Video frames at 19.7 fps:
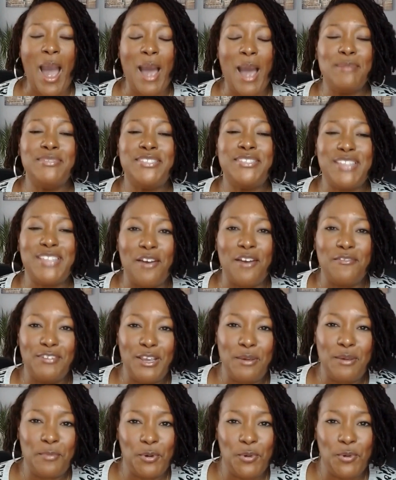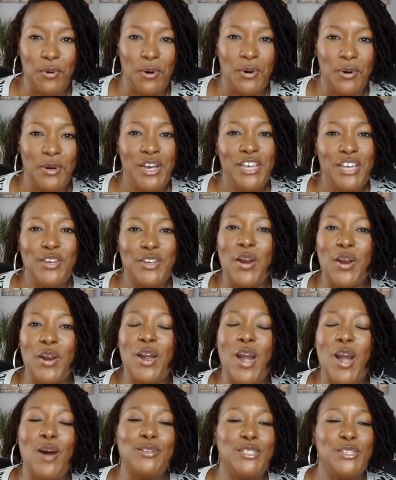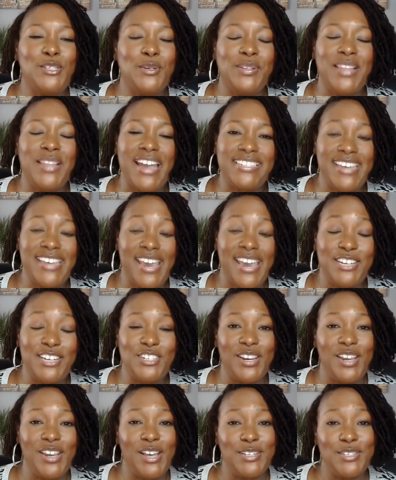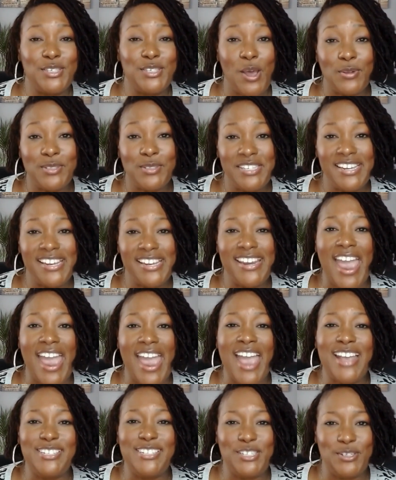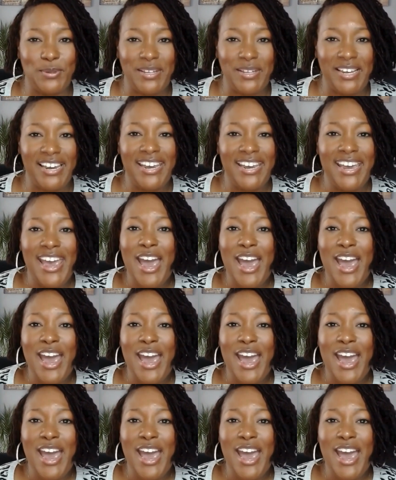I'm Stephanie Poole, your go-to lactation consultant and doula,